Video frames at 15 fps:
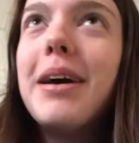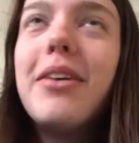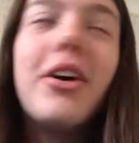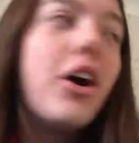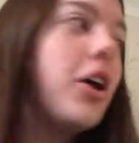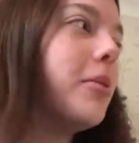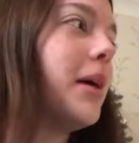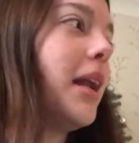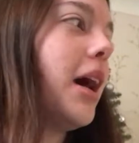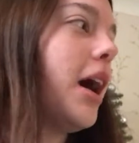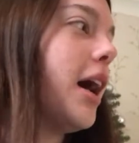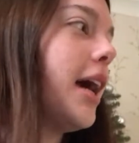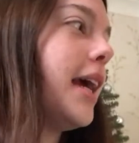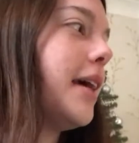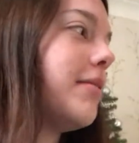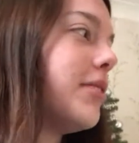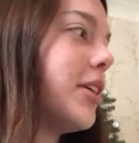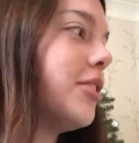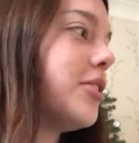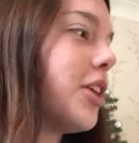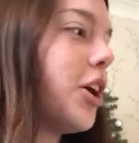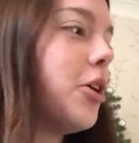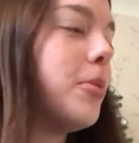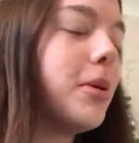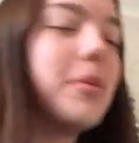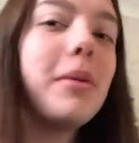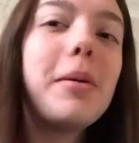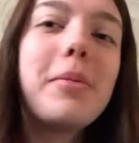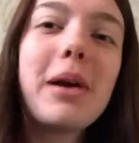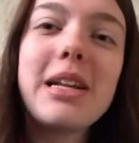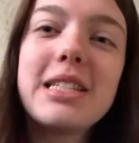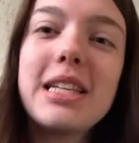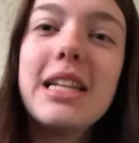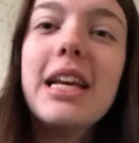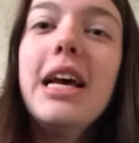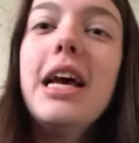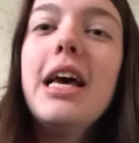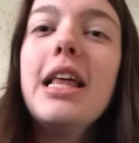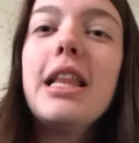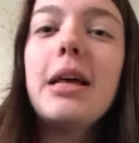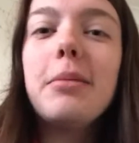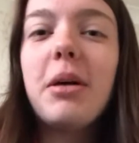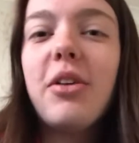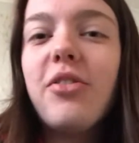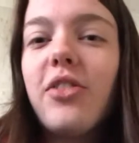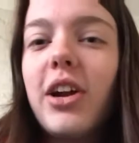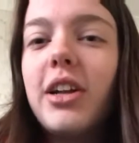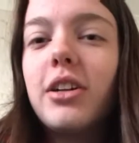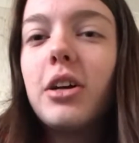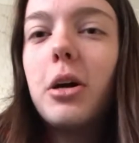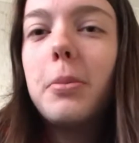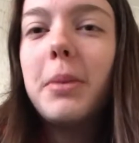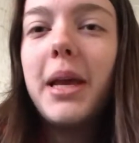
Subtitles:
now home and I am going to open my present that my friend got